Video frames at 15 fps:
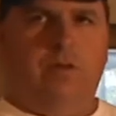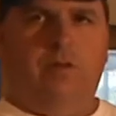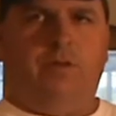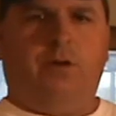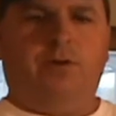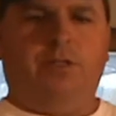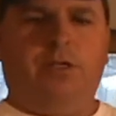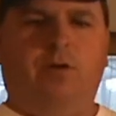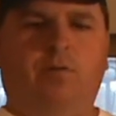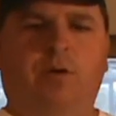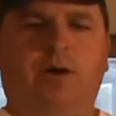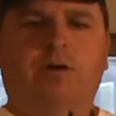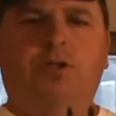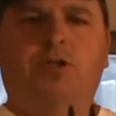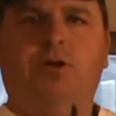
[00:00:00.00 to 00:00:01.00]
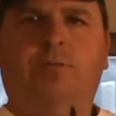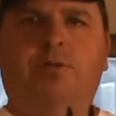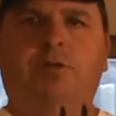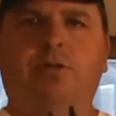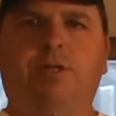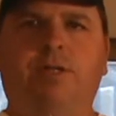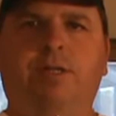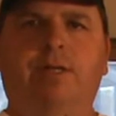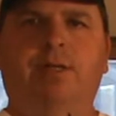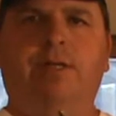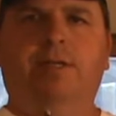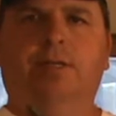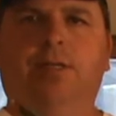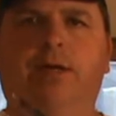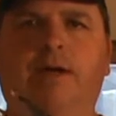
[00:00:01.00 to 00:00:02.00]
Third set of wire strippers
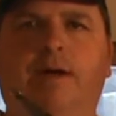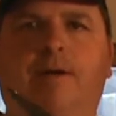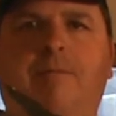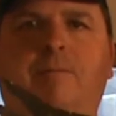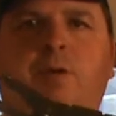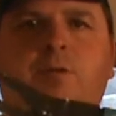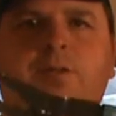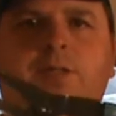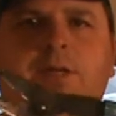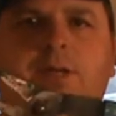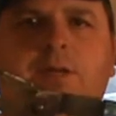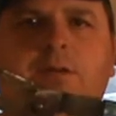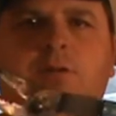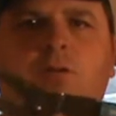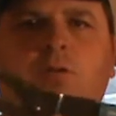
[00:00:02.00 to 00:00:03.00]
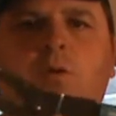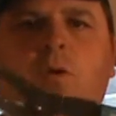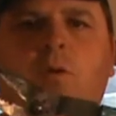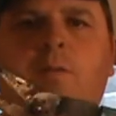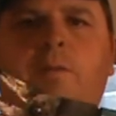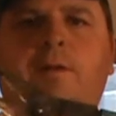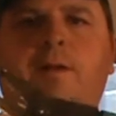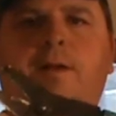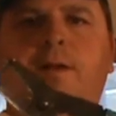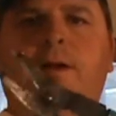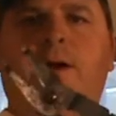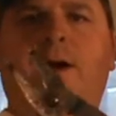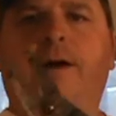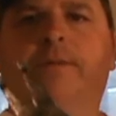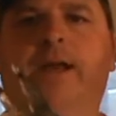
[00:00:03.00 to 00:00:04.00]
is Multitool.
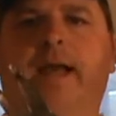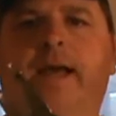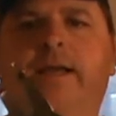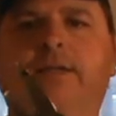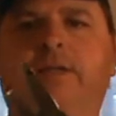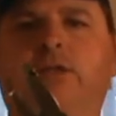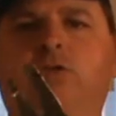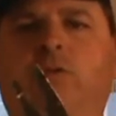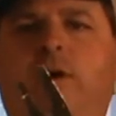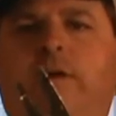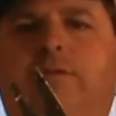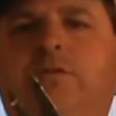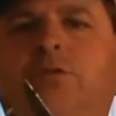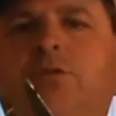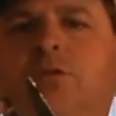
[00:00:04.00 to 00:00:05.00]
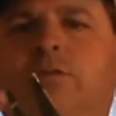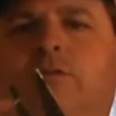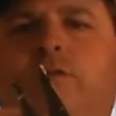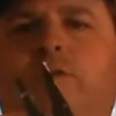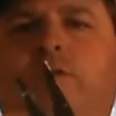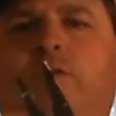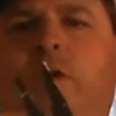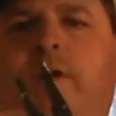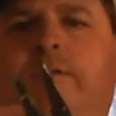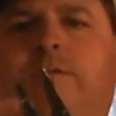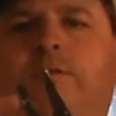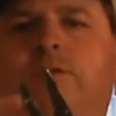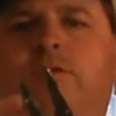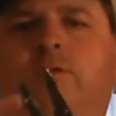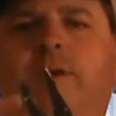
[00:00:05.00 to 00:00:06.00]
It has the 12
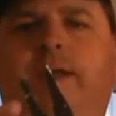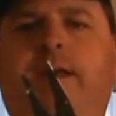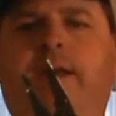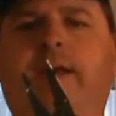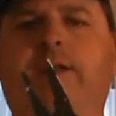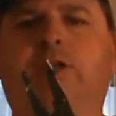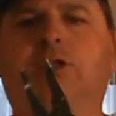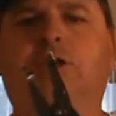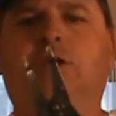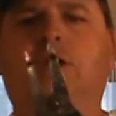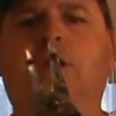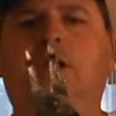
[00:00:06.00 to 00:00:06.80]
through 20 gauge.